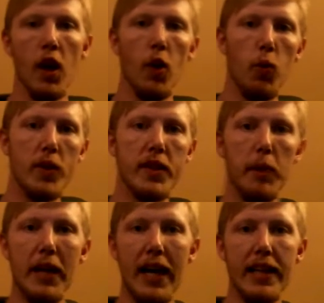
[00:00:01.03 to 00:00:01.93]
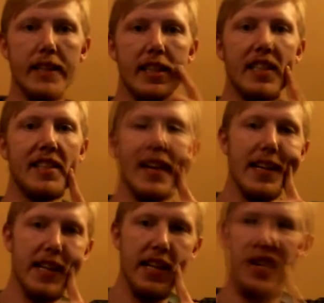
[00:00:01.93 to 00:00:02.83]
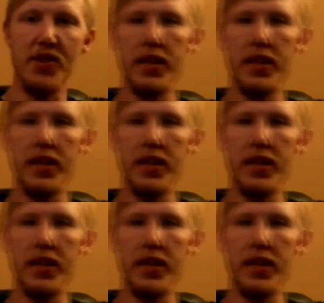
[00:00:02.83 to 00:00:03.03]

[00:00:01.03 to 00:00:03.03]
What's up, guys? This is Andy here.